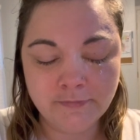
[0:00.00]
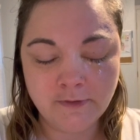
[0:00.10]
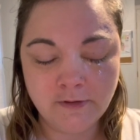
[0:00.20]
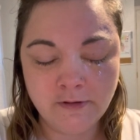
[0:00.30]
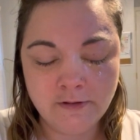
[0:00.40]

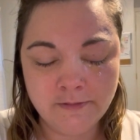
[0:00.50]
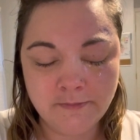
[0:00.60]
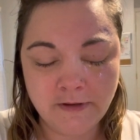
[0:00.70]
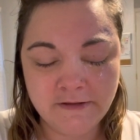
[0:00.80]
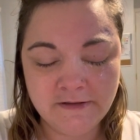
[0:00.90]

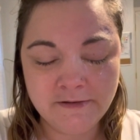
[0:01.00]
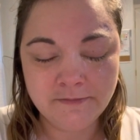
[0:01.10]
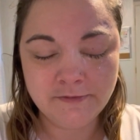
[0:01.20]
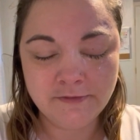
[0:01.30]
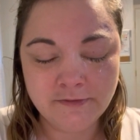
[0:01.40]
I
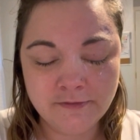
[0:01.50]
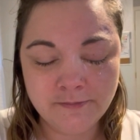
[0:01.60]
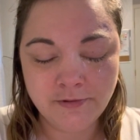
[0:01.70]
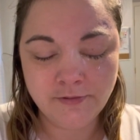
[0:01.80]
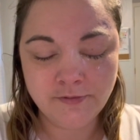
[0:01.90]
didn't
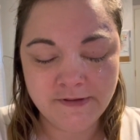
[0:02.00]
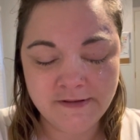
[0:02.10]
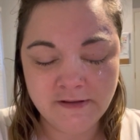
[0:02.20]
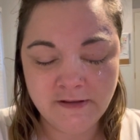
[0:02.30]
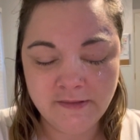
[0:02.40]
post
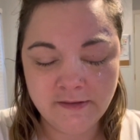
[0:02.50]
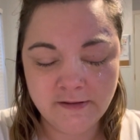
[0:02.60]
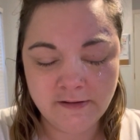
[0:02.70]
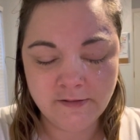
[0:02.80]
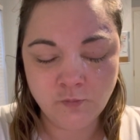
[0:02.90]

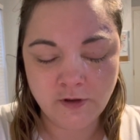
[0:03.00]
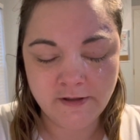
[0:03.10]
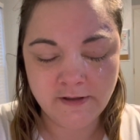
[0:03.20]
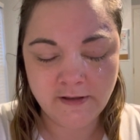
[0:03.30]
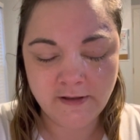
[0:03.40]
anything one
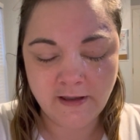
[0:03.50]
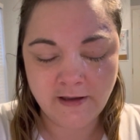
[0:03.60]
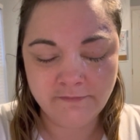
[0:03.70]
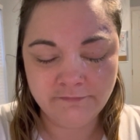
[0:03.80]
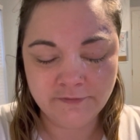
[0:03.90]
day
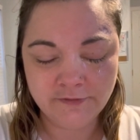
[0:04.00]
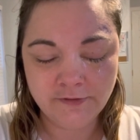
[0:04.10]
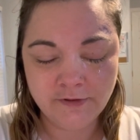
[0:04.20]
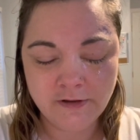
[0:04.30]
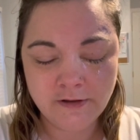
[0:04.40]

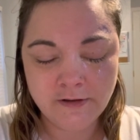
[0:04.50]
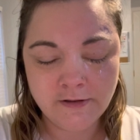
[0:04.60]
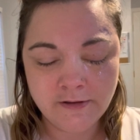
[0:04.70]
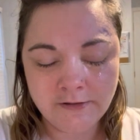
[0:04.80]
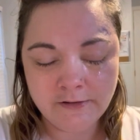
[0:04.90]
after
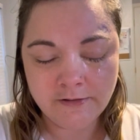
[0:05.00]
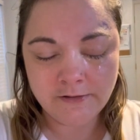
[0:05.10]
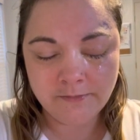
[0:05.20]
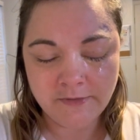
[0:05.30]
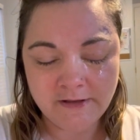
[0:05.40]

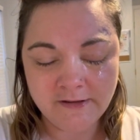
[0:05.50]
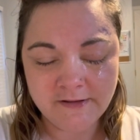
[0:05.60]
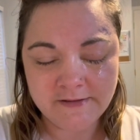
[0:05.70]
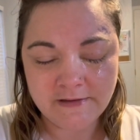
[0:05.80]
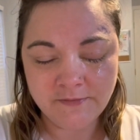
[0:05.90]

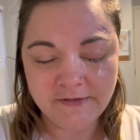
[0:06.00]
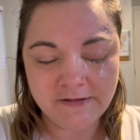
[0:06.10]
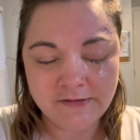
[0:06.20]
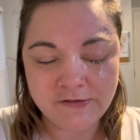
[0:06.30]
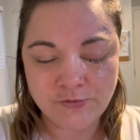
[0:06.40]
because I was
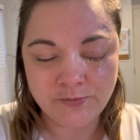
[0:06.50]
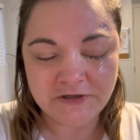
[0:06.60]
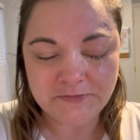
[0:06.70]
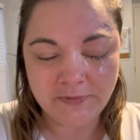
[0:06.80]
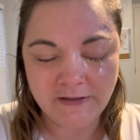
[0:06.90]
in so
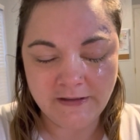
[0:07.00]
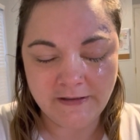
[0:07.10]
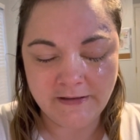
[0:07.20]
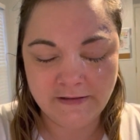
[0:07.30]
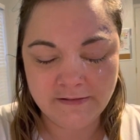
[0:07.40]
much
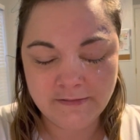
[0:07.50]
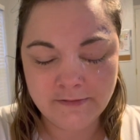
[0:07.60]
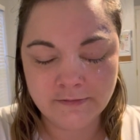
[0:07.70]
pain.